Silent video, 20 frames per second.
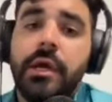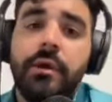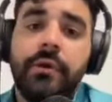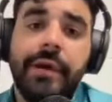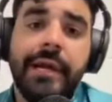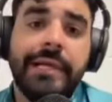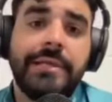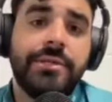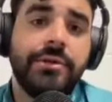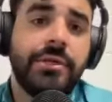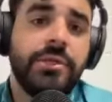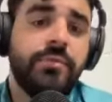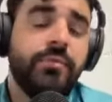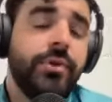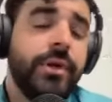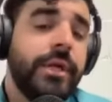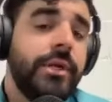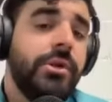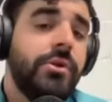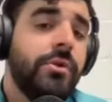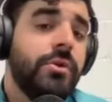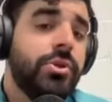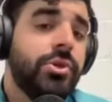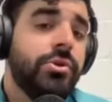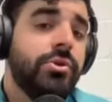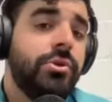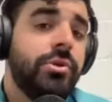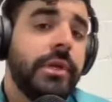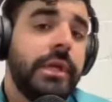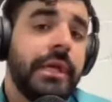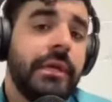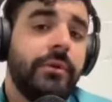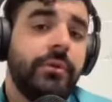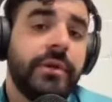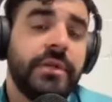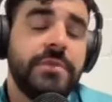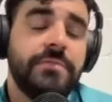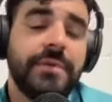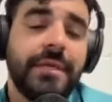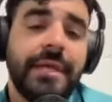right? So he's pretty neutral in
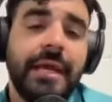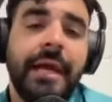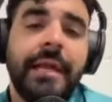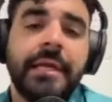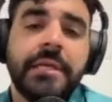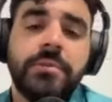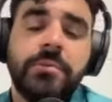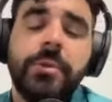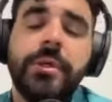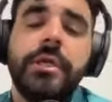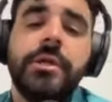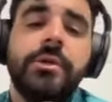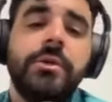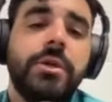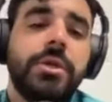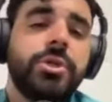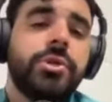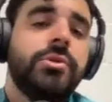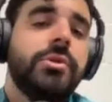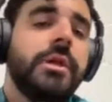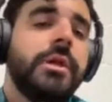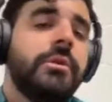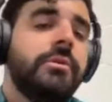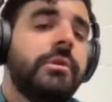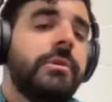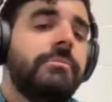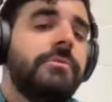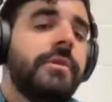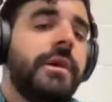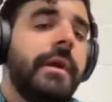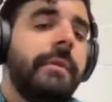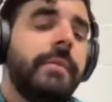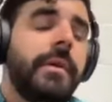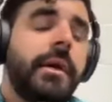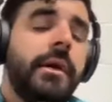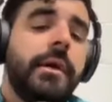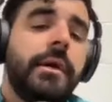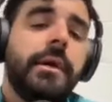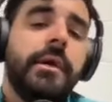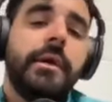wrist mechanics, pretty neutral in grip type.
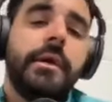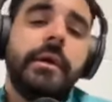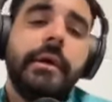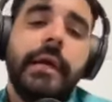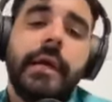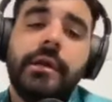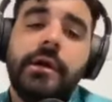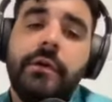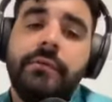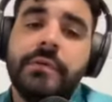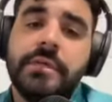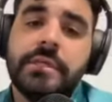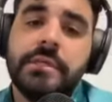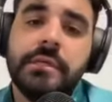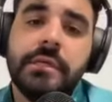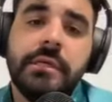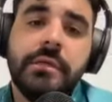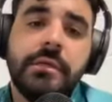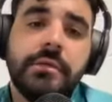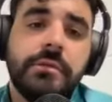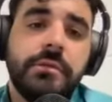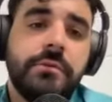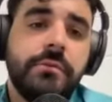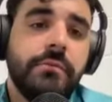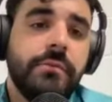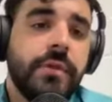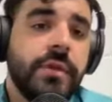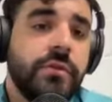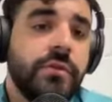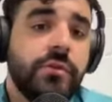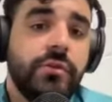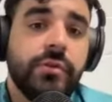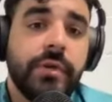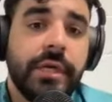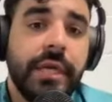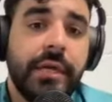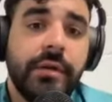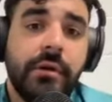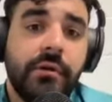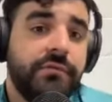And obviously the two,
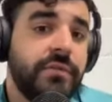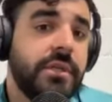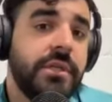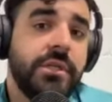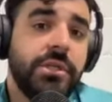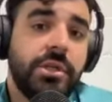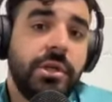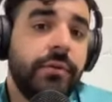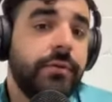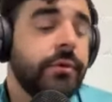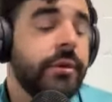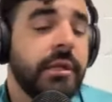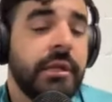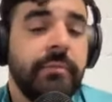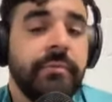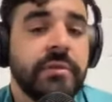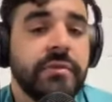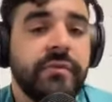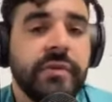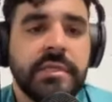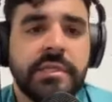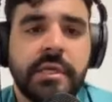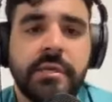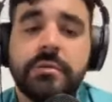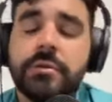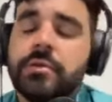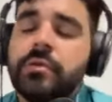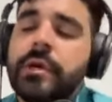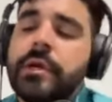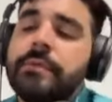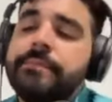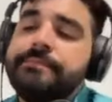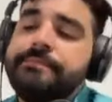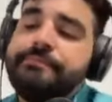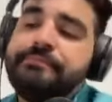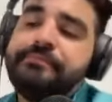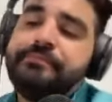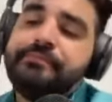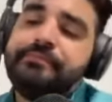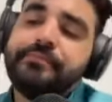again, offset each other and keep his face angle square.
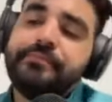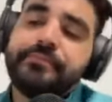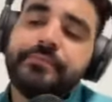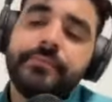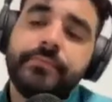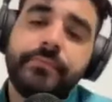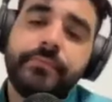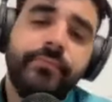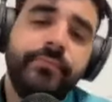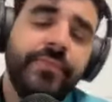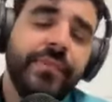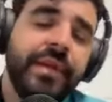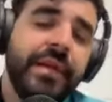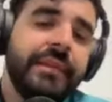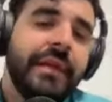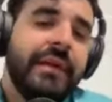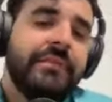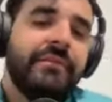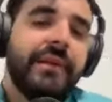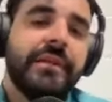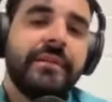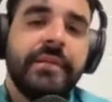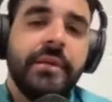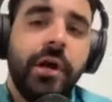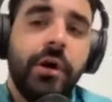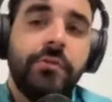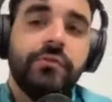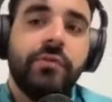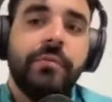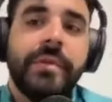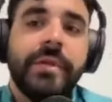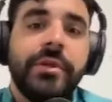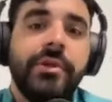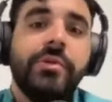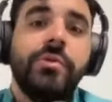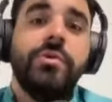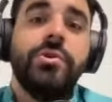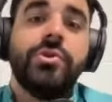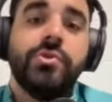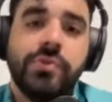And that's like the ultimate
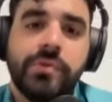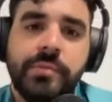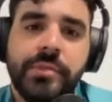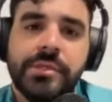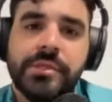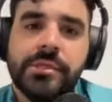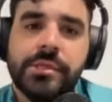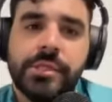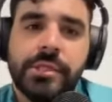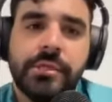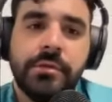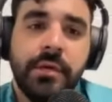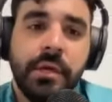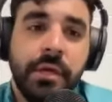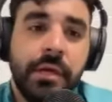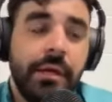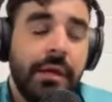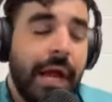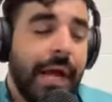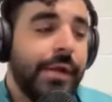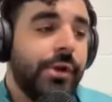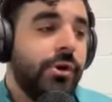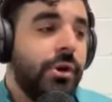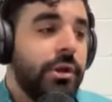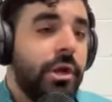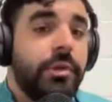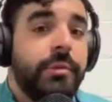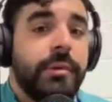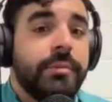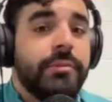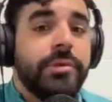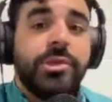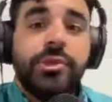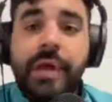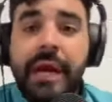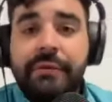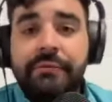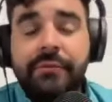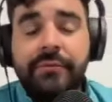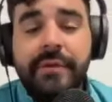neutral position. I know a lot of people
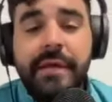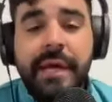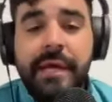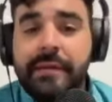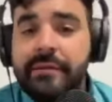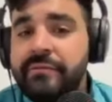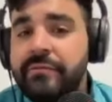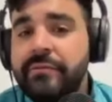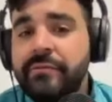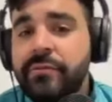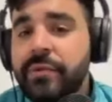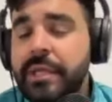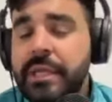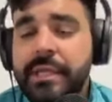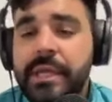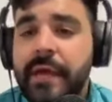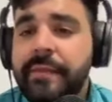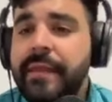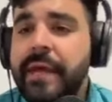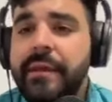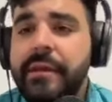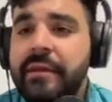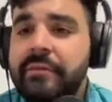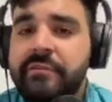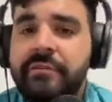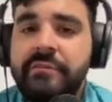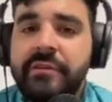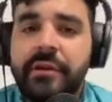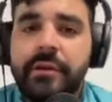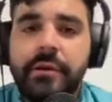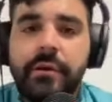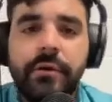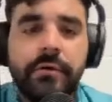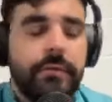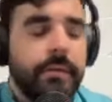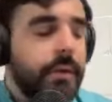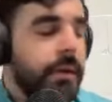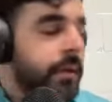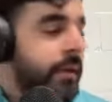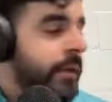strive for that. It's really not that necessary, though.